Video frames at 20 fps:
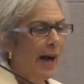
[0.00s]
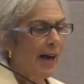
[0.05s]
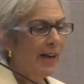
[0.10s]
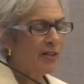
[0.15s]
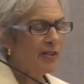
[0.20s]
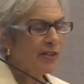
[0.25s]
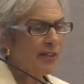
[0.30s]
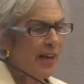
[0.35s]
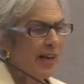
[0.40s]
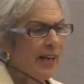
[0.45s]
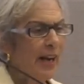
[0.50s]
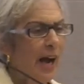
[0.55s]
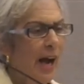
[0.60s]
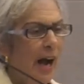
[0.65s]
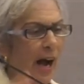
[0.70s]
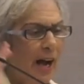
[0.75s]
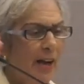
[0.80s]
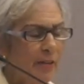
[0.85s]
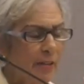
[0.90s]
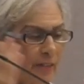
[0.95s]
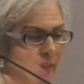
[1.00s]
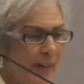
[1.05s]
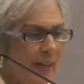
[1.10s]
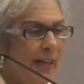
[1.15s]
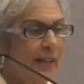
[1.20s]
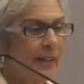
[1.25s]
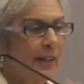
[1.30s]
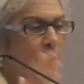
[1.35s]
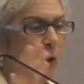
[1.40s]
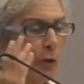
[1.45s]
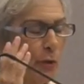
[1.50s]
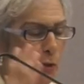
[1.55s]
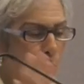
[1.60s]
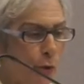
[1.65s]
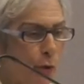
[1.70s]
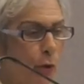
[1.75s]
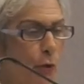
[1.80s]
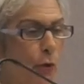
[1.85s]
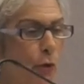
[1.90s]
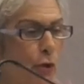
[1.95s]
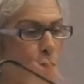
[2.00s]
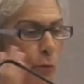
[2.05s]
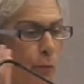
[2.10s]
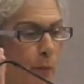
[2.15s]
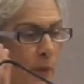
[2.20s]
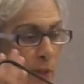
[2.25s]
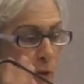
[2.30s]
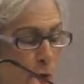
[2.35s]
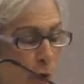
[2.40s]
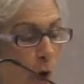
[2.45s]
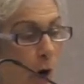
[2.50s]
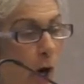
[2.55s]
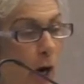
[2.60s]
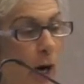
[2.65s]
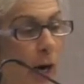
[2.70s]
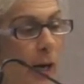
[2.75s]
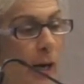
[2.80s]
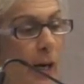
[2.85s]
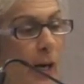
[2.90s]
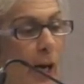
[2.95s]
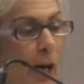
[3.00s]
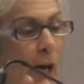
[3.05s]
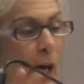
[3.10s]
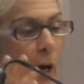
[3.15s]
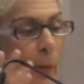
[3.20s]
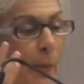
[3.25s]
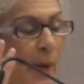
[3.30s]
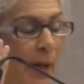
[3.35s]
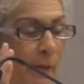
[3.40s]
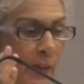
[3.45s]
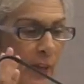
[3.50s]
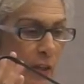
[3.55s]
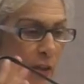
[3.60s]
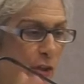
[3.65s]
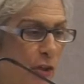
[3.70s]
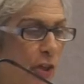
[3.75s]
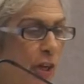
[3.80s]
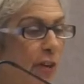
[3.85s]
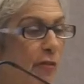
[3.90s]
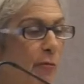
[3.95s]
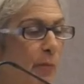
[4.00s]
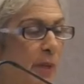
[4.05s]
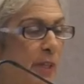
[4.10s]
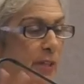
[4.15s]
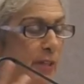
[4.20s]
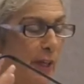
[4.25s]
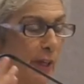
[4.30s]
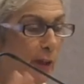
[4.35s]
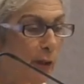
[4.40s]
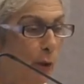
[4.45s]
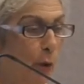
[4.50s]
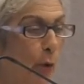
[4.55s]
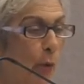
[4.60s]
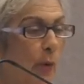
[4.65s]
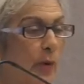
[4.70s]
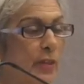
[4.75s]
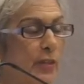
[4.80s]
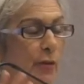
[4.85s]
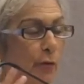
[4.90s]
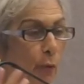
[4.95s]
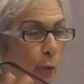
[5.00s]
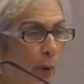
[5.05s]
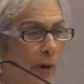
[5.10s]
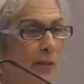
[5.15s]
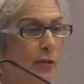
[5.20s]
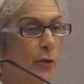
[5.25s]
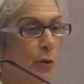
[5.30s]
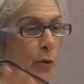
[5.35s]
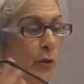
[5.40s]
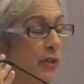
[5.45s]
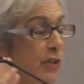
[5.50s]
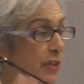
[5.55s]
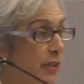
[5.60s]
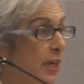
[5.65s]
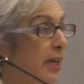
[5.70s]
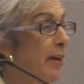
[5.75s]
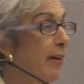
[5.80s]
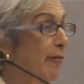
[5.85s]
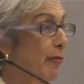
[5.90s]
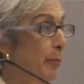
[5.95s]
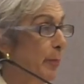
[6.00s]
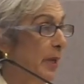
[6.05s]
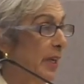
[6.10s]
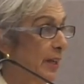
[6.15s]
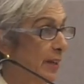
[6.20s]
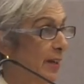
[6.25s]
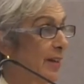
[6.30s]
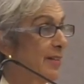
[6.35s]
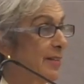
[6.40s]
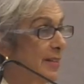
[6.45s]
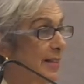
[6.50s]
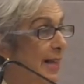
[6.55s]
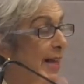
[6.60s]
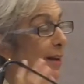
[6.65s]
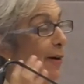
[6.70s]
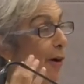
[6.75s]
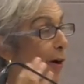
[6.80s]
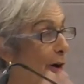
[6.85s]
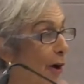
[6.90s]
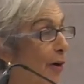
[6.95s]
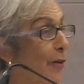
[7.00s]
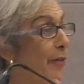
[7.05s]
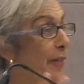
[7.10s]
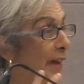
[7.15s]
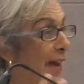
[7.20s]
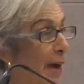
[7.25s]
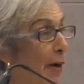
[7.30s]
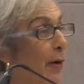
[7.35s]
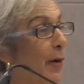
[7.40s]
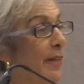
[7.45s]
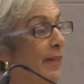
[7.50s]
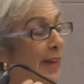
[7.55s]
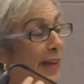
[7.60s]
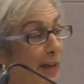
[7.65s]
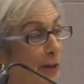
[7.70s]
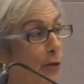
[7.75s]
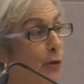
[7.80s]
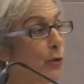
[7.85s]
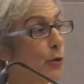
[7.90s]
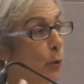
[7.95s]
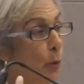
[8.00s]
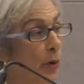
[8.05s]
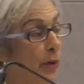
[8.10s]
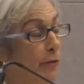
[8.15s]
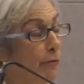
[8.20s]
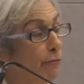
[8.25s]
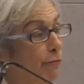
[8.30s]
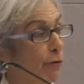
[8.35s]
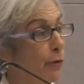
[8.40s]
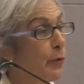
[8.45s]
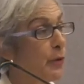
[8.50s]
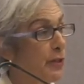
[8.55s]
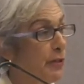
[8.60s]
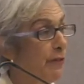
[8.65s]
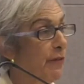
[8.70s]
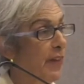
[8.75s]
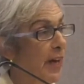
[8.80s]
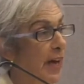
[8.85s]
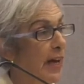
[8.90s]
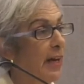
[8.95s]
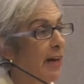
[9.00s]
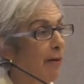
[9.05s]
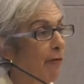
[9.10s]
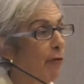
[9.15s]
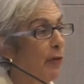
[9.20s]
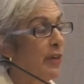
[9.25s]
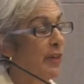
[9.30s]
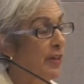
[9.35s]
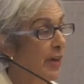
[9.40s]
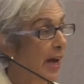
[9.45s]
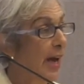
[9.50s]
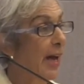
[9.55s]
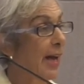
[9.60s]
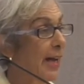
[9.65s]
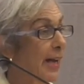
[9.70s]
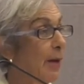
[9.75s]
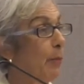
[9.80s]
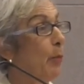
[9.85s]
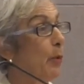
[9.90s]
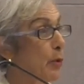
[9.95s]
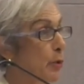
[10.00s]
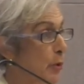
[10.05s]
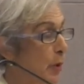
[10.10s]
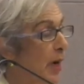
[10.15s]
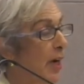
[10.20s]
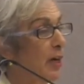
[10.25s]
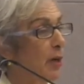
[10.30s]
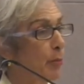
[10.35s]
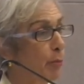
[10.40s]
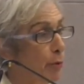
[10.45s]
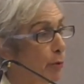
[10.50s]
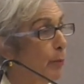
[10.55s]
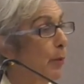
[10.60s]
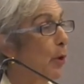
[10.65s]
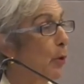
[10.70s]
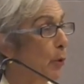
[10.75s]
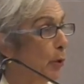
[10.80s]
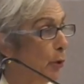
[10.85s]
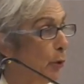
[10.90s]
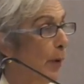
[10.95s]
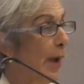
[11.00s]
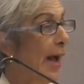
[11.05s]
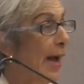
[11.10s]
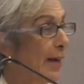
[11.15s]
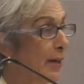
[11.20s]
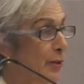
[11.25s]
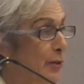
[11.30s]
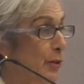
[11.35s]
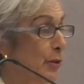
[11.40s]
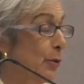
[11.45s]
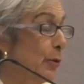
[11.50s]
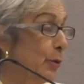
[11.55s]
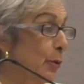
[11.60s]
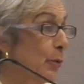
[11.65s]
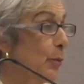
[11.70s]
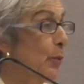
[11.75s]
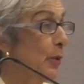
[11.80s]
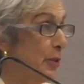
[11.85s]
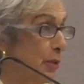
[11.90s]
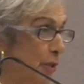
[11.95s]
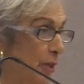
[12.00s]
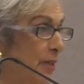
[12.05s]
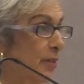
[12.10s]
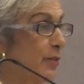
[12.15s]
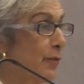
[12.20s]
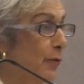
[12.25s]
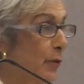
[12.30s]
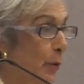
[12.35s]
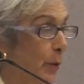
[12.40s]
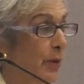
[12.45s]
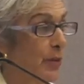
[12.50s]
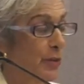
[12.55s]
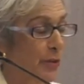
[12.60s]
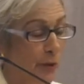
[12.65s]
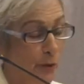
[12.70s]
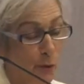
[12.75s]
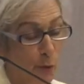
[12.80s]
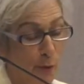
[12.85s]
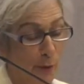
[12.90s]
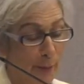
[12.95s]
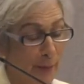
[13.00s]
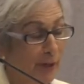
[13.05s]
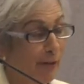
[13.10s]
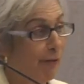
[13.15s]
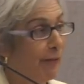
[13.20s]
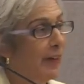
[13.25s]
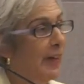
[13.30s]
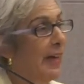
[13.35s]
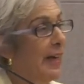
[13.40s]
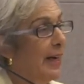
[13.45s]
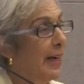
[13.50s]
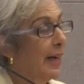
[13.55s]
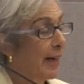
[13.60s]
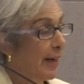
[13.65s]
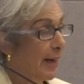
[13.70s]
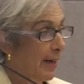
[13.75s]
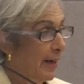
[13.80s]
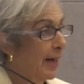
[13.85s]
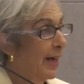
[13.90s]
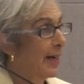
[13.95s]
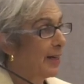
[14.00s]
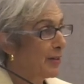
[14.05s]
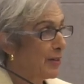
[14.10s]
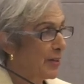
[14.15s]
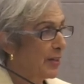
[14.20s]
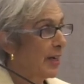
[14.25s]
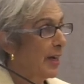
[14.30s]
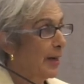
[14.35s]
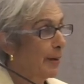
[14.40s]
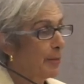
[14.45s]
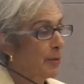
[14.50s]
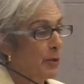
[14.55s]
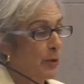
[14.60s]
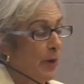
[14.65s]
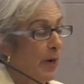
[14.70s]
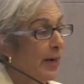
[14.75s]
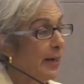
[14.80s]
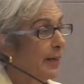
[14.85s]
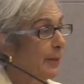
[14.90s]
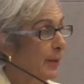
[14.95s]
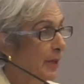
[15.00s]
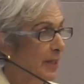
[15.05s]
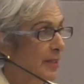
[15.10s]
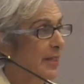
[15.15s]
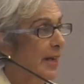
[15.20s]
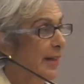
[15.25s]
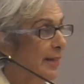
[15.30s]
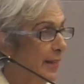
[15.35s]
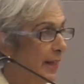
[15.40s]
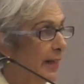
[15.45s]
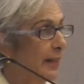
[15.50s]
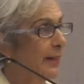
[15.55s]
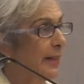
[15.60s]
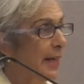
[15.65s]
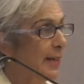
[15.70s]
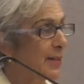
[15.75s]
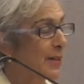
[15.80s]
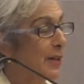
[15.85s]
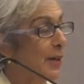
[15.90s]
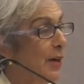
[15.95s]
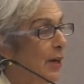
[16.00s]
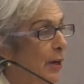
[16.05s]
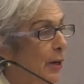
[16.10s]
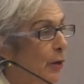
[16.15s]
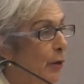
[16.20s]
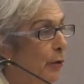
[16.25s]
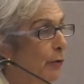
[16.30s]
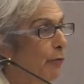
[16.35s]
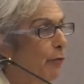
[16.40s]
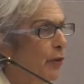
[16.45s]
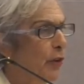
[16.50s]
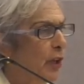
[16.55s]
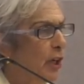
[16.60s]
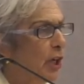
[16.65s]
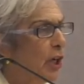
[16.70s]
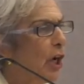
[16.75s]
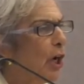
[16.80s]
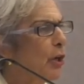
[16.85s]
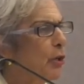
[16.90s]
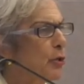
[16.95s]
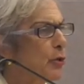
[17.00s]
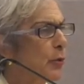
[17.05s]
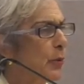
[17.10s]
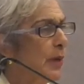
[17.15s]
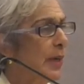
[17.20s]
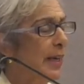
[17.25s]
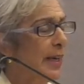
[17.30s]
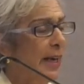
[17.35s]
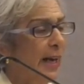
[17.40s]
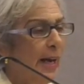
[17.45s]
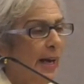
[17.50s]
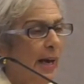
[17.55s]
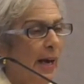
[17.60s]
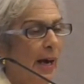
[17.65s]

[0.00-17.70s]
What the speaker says: I said, I think that our students should be taught about the achievements and glories of Western civ because they are there and they enjoy the fruits of that every day, and we're trying to promote gratitude, which is, of course, a normative concept, right? Because I think that's good for the country.